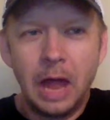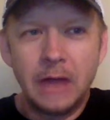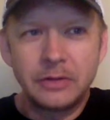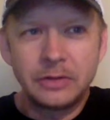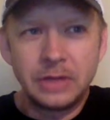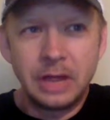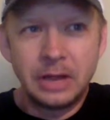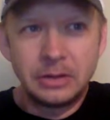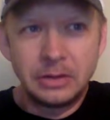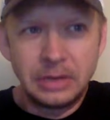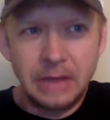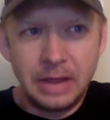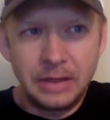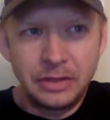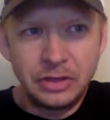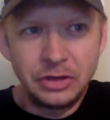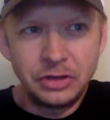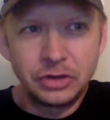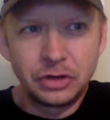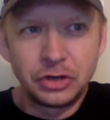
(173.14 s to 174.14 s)
I, I
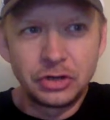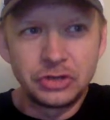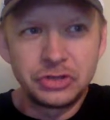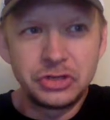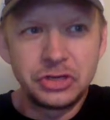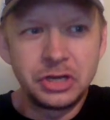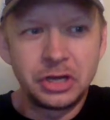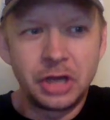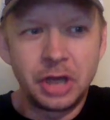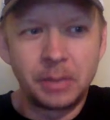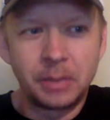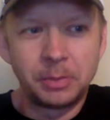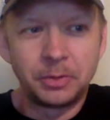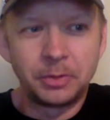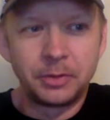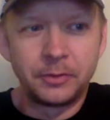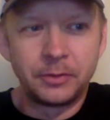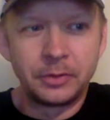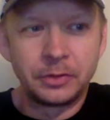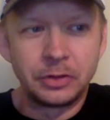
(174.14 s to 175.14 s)
think you're going to see a couple of
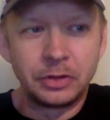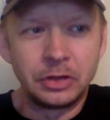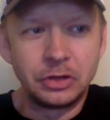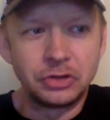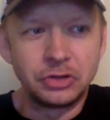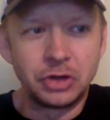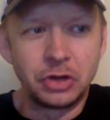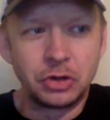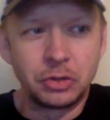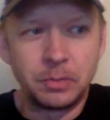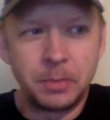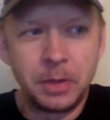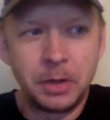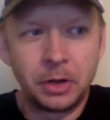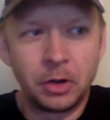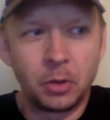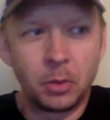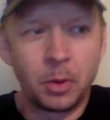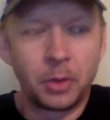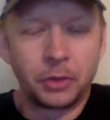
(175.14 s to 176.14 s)
different things, you know,
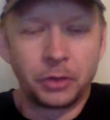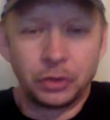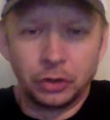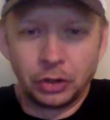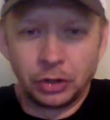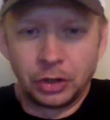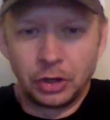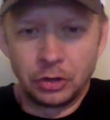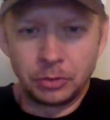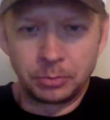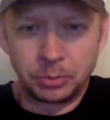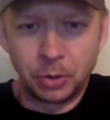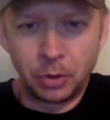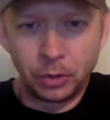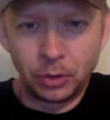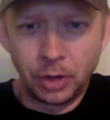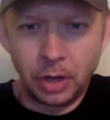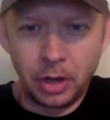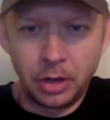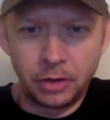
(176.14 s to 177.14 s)
depending on whether you're looking at the
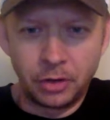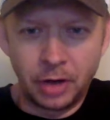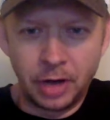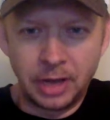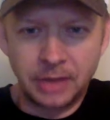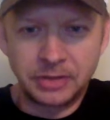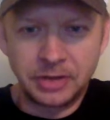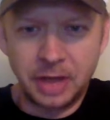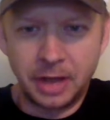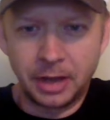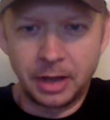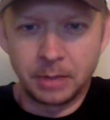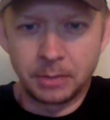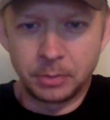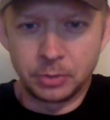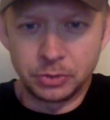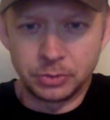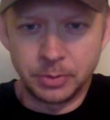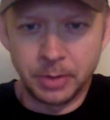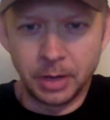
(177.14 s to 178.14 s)
pro gun or anti gun
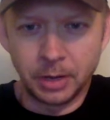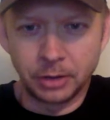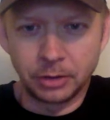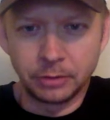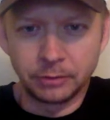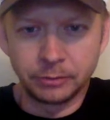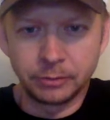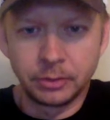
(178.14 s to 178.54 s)
perspective.